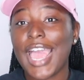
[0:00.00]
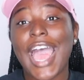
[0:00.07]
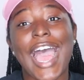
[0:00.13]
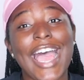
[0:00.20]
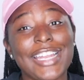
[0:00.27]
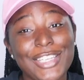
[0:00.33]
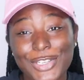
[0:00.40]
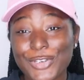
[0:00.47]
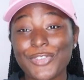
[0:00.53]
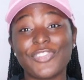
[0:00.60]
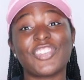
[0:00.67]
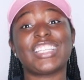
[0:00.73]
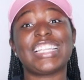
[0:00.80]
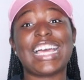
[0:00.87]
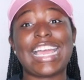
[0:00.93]
I do
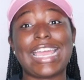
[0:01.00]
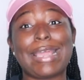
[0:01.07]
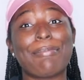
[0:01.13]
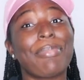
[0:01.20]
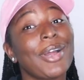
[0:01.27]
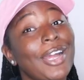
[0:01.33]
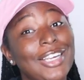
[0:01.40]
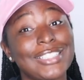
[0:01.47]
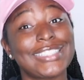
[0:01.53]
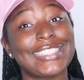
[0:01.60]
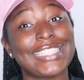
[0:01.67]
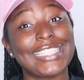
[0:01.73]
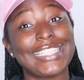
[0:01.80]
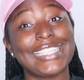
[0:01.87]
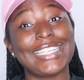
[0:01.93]
feel like,
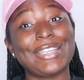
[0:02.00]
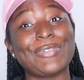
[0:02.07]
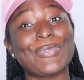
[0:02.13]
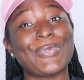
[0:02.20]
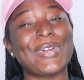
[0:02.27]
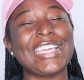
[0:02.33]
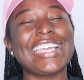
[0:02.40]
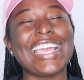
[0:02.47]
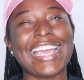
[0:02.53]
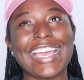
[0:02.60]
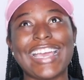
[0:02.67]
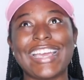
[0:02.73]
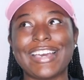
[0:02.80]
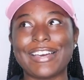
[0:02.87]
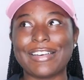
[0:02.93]
personally, we
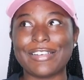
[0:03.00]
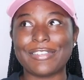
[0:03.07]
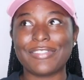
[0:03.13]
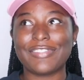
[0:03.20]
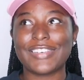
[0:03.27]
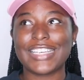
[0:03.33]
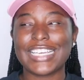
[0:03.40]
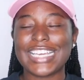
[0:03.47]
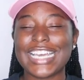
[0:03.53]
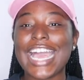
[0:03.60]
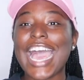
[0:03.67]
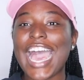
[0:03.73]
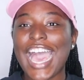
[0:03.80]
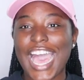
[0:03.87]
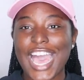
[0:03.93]
have
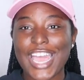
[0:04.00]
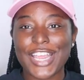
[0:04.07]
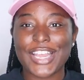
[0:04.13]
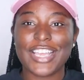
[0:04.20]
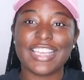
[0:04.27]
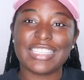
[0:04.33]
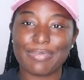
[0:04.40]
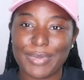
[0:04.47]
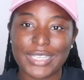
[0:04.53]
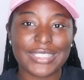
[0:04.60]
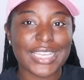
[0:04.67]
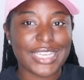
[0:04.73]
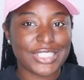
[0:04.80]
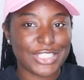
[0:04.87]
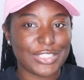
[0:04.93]
higher
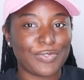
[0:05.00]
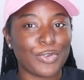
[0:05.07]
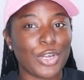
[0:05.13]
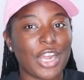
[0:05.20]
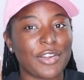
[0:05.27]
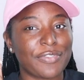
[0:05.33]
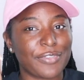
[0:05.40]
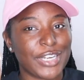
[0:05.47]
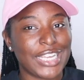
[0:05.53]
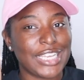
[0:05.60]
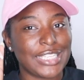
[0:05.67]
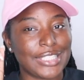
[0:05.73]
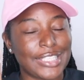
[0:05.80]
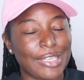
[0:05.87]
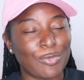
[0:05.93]
expectations for our
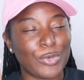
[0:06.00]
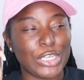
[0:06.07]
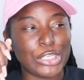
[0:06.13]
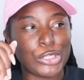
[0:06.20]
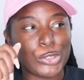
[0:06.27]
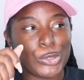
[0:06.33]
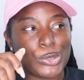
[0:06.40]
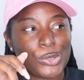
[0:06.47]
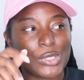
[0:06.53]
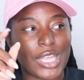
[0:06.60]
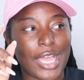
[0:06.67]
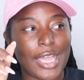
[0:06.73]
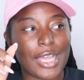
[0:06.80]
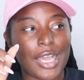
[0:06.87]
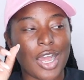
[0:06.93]
friends than we do,
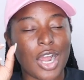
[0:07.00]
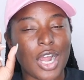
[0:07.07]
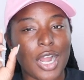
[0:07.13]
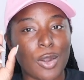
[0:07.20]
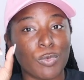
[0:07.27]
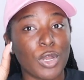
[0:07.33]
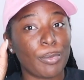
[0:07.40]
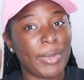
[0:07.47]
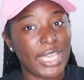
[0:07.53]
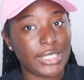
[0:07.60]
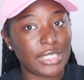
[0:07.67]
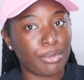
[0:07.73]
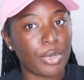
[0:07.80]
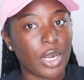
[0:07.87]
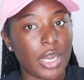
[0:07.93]
like, our
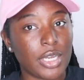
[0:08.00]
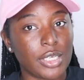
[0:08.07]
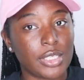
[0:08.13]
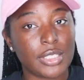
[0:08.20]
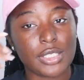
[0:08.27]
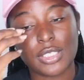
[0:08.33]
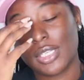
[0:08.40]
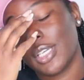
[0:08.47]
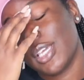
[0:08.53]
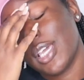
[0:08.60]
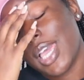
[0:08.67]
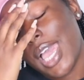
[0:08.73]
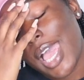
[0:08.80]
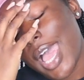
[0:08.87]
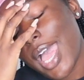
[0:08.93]
romantic partners.
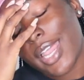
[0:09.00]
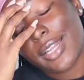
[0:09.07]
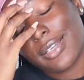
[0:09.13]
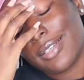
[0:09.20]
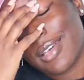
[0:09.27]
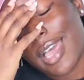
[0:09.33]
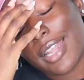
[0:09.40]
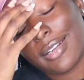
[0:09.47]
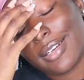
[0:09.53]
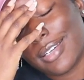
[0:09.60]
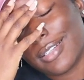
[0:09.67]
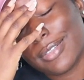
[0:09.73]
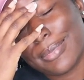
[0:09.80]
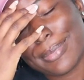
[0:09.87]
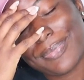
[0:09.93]
I don't, I don't
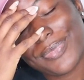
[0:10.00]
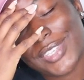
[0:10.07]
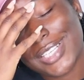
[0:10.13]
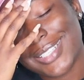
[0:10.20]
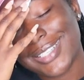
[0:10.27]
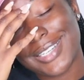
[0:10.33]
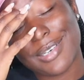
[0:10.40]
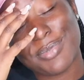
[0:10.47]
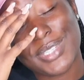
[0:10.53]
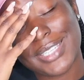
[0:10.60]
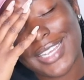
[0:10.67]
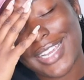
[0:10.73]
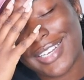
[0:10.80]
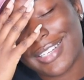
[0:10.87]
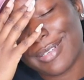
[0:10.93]
know. It's a double
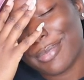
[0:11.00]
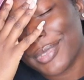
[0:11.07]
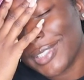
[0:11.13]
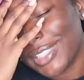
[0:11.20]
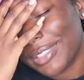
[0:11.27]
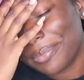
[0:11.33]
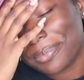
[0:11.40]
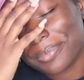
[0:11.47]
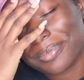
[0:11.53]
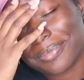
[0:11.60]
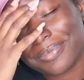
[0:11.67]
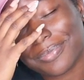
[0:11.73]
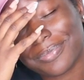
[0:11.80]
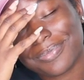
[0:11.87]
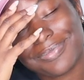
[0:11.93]
standard, but
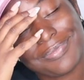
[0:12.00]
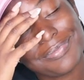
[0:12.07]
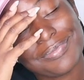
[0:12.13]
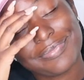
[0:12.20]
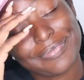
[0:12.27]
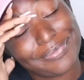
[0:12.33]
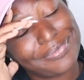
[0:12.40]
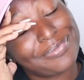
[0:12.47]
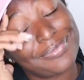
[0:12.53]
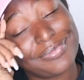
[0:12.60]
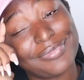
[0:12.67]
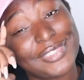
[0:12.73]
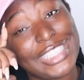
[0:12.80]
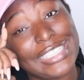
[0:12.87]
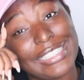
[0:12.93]

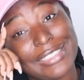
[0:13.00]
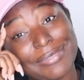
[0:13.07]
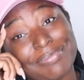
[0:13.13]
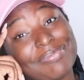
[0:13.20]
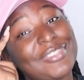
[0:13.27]
yeah.